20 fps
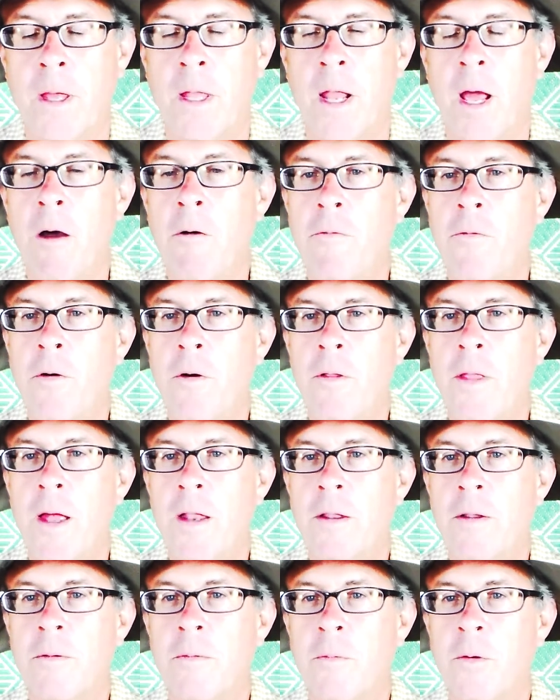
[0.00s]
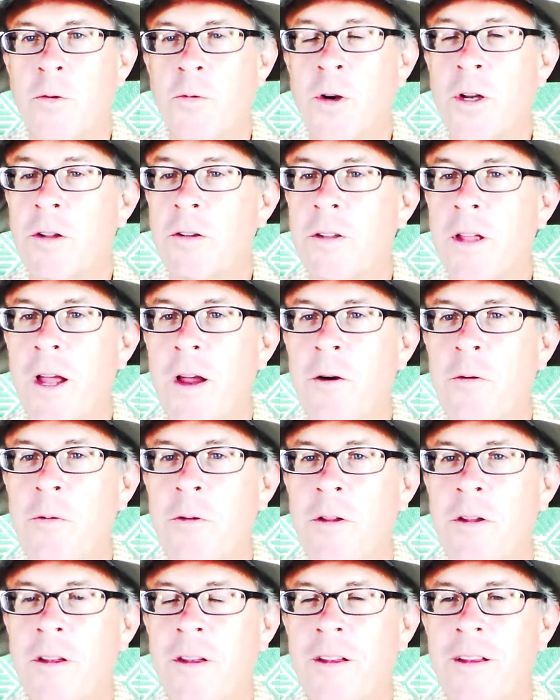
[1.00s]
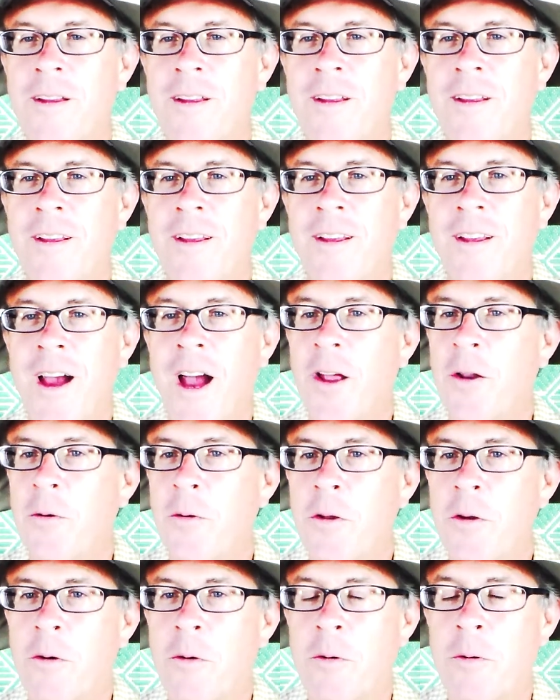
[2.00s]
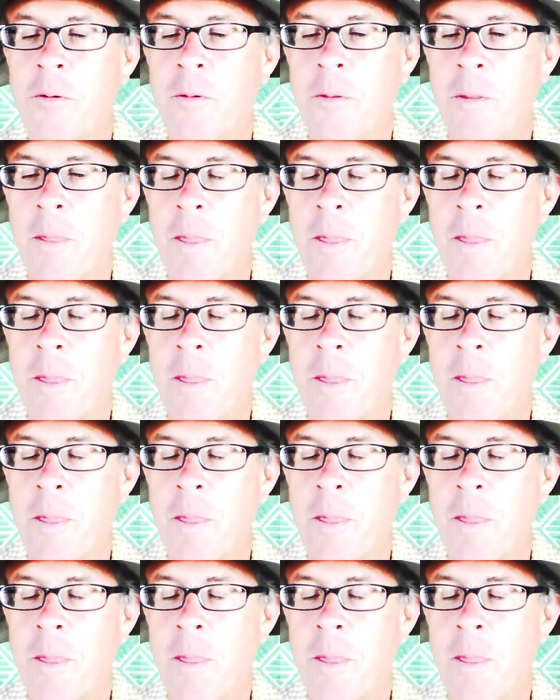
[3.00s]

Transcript: And how far that will trickle down, I don't know.